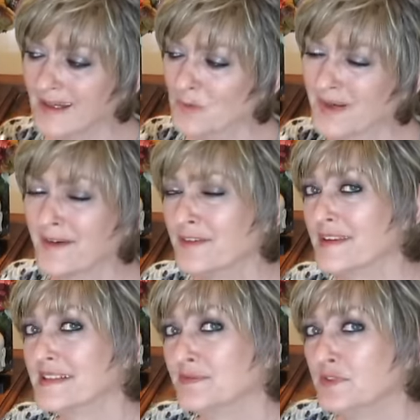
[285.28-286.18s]
Whatever
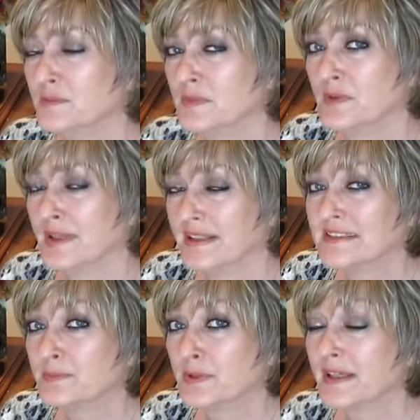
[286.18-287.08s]
this full moon
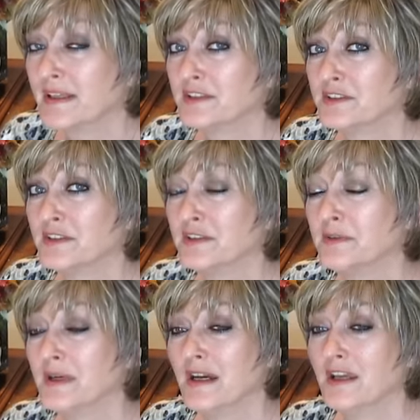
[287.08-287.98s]
is bringing to
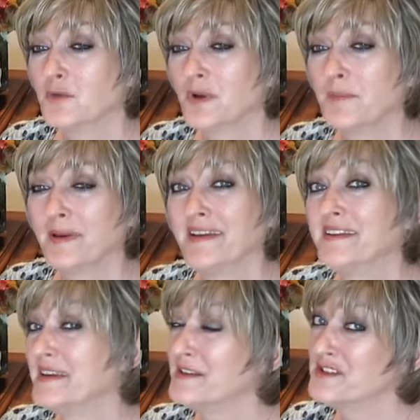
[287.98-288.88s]
you, you want to pay
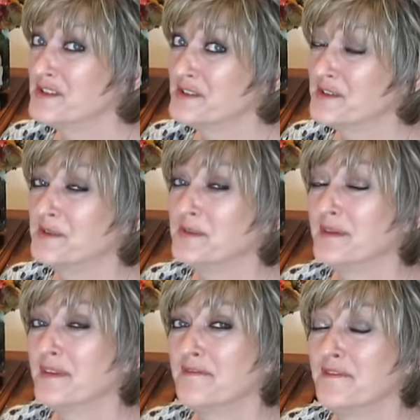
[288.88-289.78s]
attention to
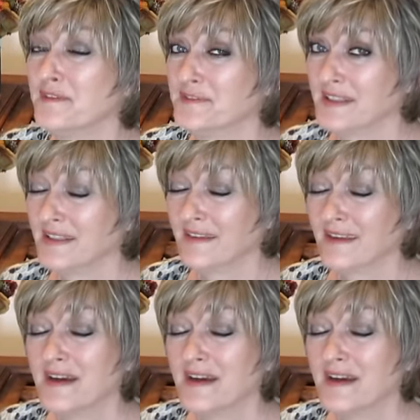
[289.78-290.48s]
the 15th